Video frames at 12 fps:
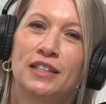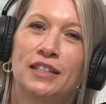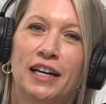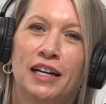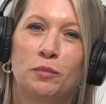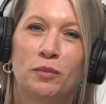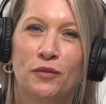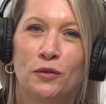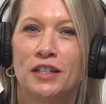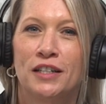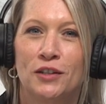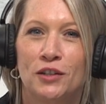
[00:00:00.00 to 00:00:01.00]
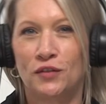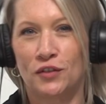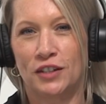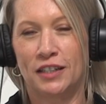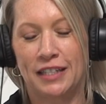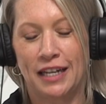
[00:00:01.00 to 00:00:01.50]
Success before Skills
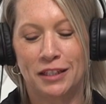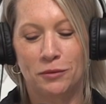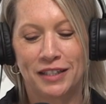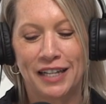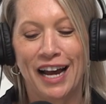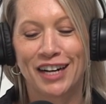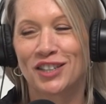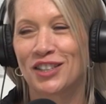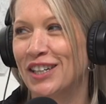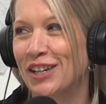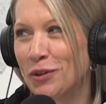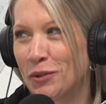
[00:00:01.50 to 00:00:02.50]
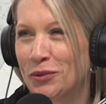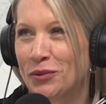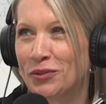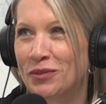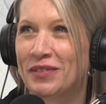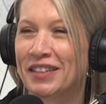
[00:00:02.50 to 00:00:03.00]
for Success was actually
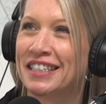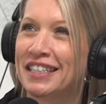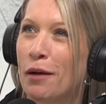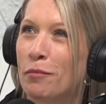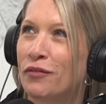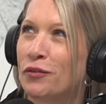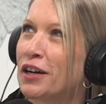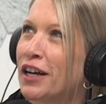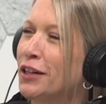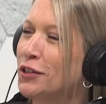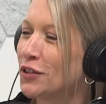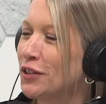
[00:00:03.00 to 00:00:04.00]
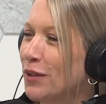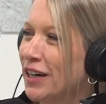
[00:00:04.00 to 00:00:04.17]
cool. What is that? Before country?